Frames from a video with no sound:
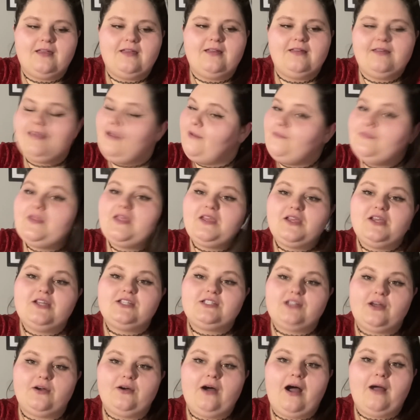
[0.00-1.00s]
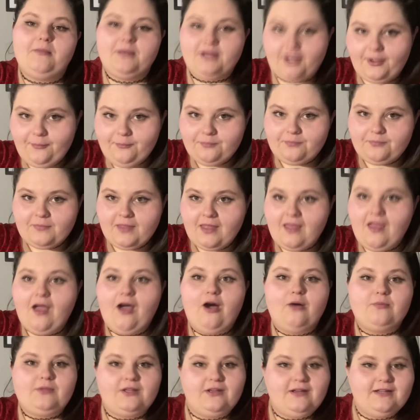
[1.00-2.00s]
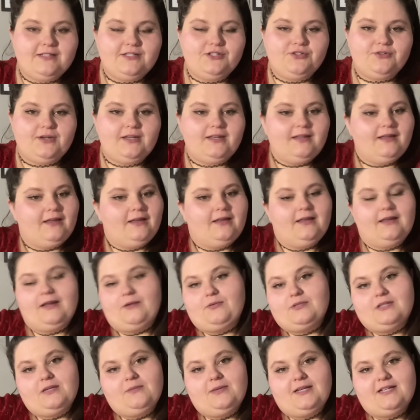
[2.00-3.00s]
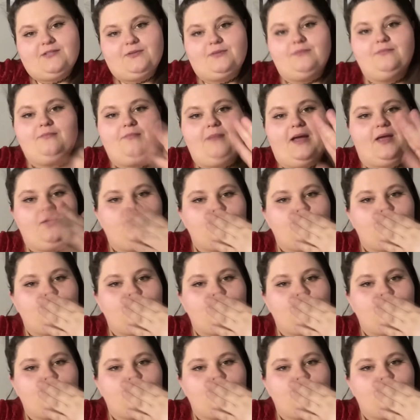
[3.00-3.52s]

Yeah. So I'm going to go. Hope that you guys enjoyed, and I will see you in my next one. Bye.